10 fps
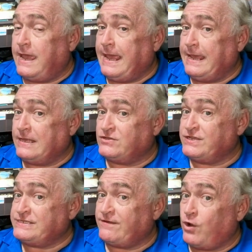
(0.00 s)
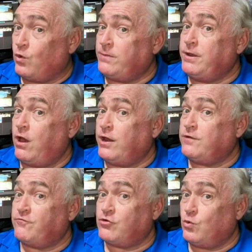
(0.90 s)
And since I've only been on it
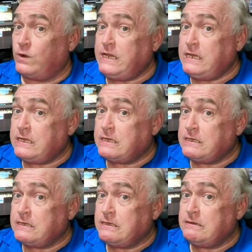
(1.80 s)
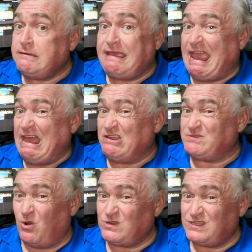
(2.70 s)
for a week, and it's
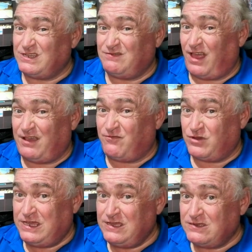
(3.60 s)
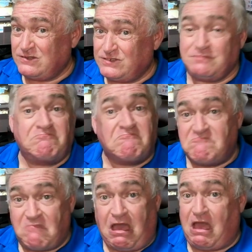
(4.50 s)
mostly like for kids,
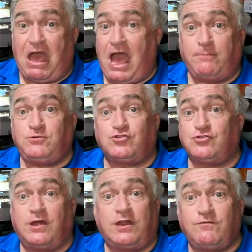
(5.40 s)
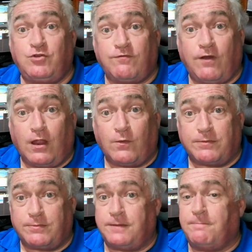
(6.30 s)
I'm sure none of you are following me.